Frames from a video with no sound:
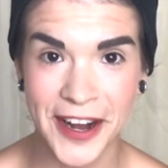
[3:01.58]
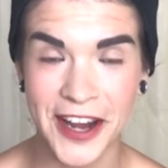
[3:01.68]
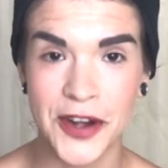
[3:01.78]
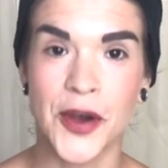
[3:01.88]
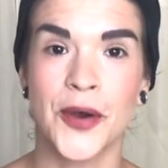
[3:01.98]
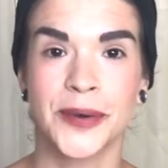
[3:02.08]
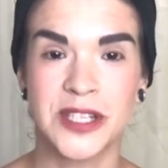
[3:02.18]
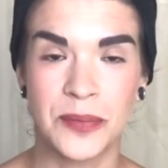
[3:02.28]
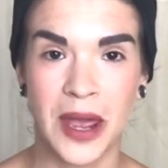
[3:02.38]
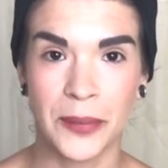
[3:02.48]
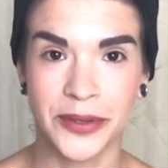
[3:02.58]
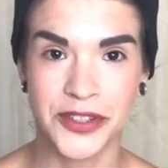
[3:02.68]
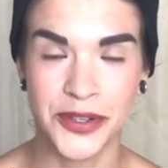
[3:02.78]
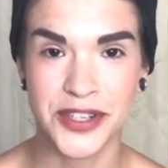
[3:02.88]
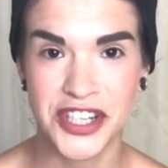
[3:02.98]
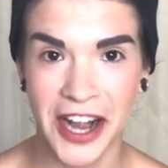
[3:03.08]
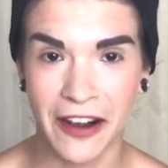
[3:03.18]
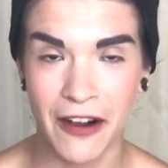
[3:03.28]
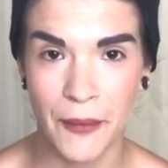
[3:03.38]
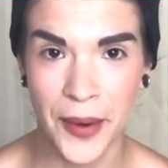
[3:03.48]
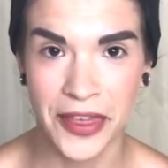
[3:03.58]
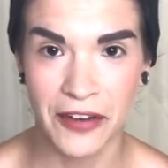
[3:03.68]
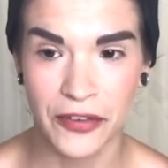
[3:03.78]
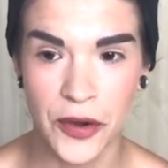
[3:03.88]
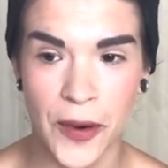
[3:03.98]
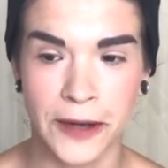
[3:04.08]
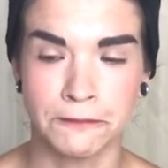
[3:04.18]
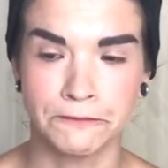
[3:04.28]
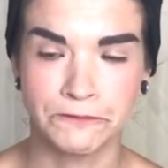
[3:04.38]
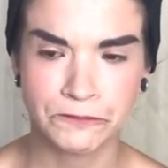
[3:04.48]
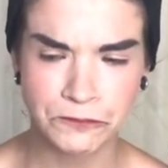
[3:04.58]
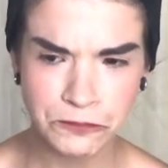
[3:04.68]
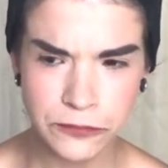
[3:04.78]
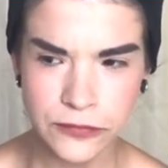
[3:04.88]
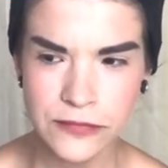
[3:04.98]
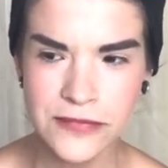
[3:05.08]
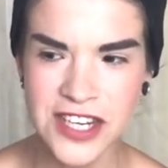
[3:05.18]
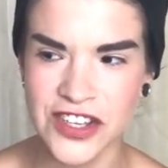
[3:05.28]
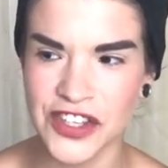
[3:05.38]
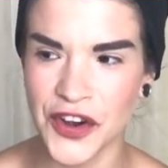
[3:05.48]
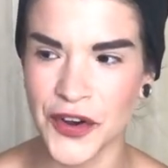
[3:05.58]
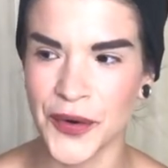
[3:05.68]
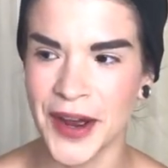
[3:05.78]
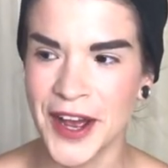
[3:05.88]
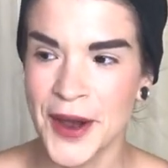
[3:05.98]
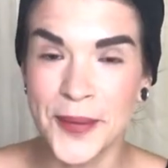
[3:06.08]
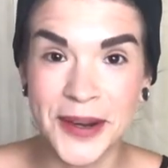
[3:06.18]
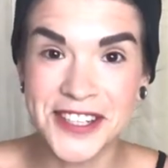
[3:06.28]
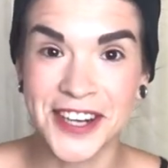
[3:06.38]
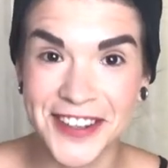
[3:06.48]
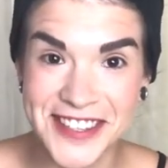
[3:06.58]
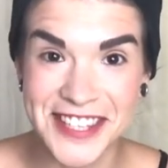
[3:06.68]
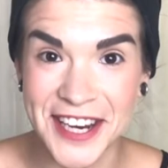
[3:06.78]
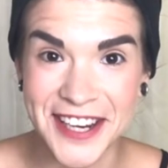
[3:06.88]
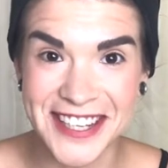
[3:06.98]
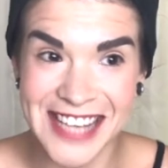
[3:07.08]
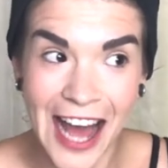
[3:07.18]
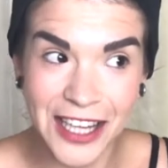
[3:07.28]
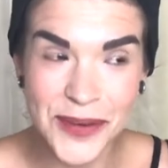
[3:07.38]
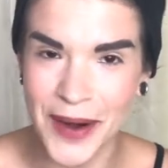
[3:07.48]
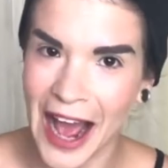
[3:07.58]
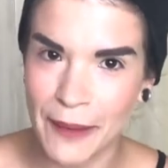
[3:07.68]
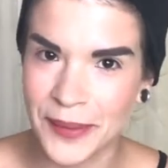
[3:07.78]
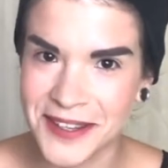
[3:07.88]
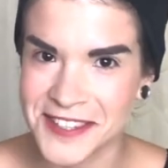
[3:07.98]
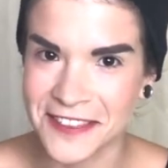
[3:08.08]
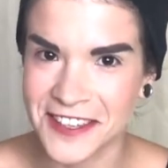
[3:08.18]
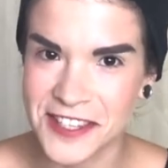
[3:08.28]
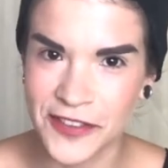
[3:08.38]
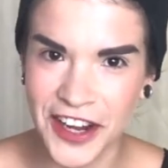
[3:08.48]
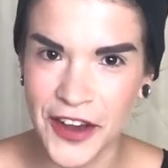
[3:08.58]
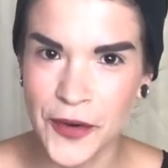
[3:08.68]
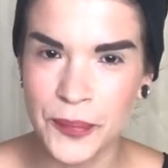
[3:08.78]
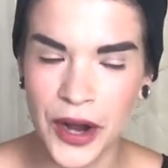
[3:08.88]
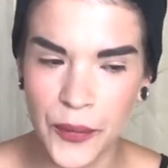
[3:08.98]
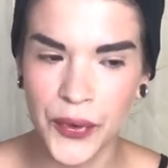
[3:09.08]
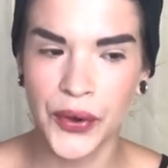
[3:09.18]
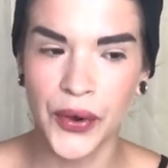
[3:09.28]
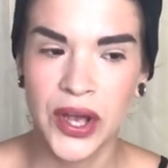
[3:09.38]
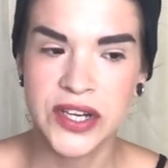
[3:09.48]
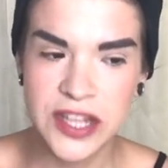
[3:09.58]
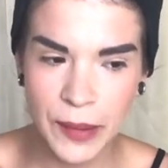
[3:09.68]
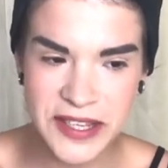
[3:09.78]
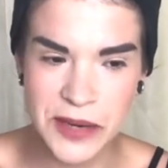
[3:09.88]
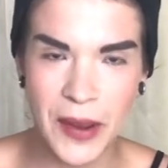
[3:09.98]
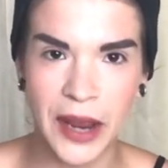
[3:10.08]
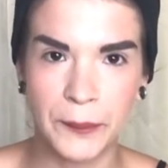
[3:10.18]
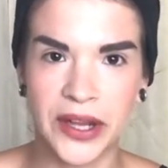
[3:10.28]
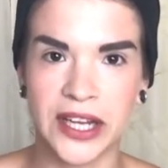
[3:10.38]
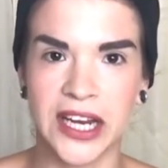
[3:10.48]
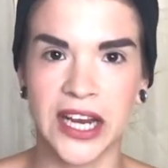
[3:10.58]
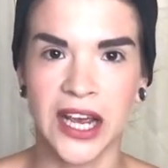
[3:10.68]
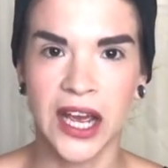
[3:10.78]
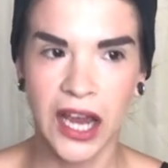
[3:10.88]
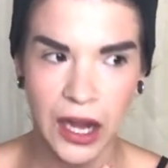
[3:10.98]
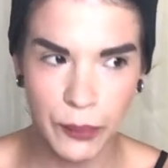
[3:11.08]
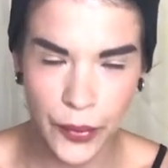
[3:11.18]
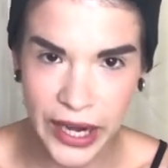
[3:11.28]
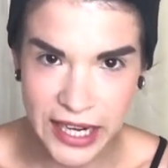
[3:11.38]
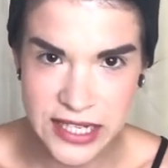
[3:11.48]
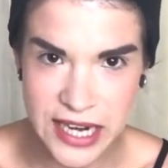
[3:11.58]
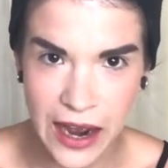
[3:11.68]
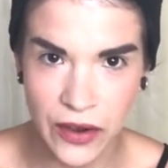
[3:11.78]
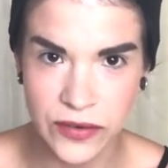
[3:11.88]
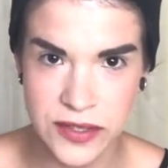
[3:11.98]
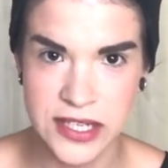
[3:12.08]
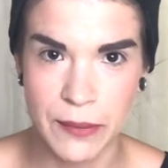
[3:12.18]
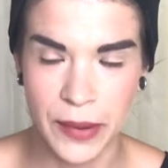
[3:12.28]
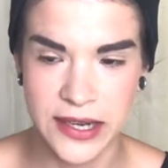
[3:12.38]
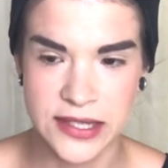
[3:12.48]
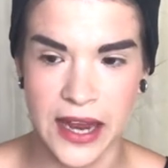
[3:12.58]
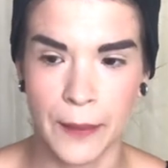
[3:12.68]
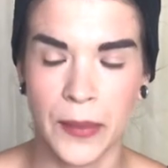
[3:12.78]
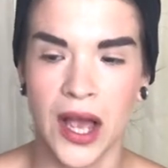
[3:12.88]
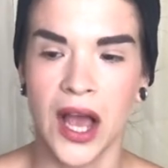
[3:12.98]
that I know to be able to share with everyone. So we shall see exactly what happens in this video, but I will, to the best of my ability, kind of break it down step by step.